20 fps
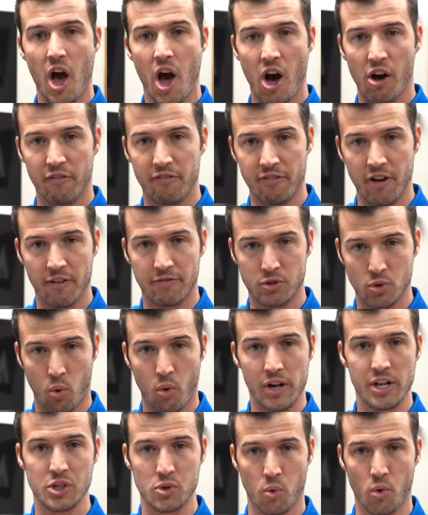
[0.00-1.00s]
of
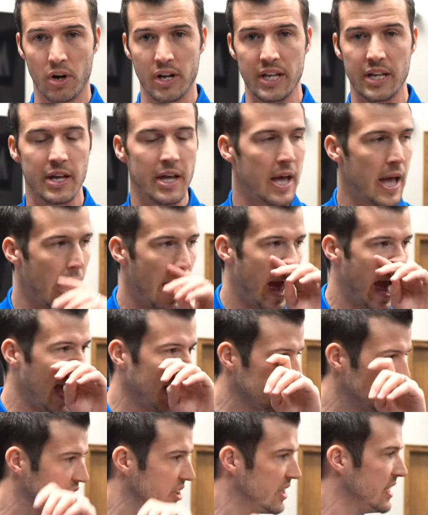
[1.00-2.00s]
2020.
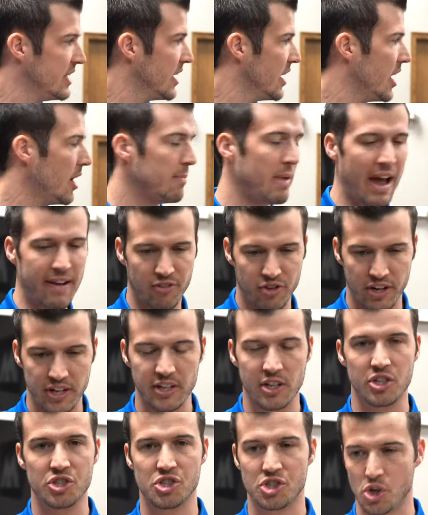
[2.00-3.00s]
Actually, after I get
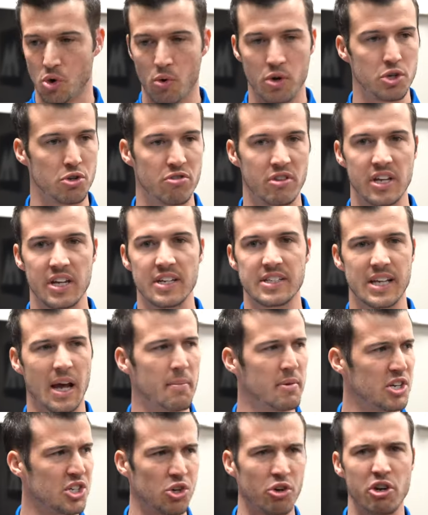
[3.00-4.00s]
done showing you these, I'm
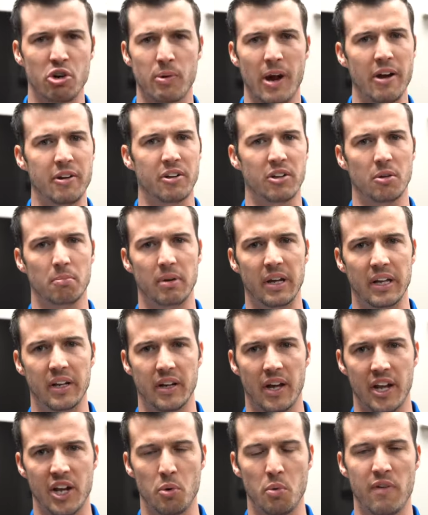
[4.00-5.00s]
gonna show you around a little bit.
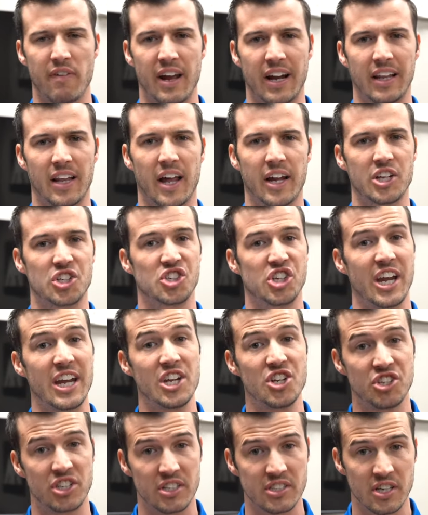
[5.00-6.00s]
I know we've had a lot of
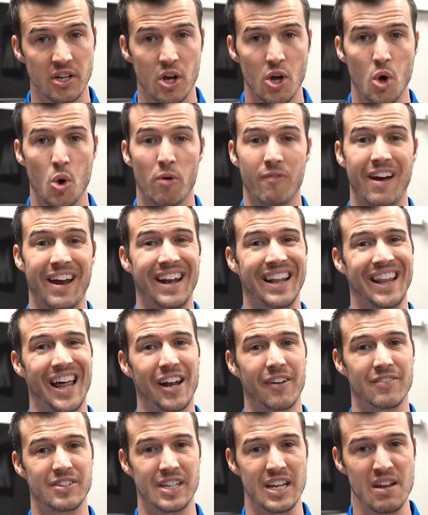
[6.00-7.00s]
changes. We've added a lot
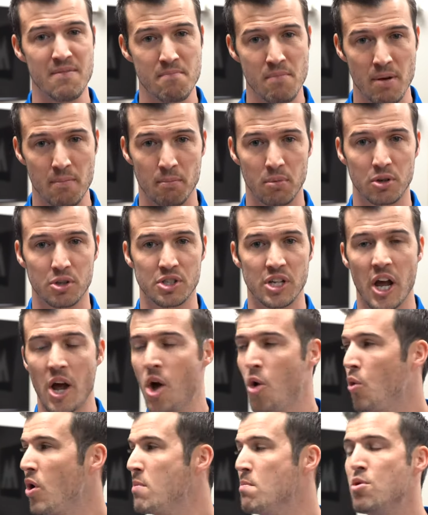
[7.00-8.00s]
of team members.
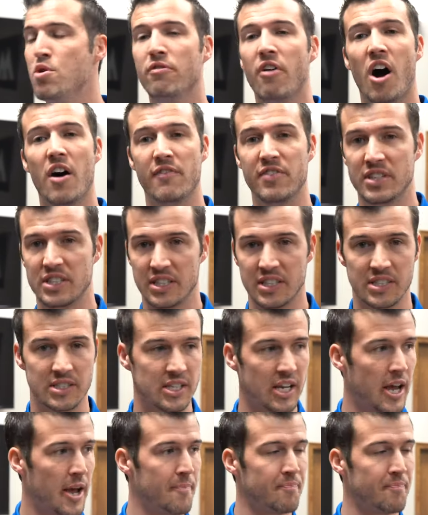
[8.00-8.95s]
We move offices.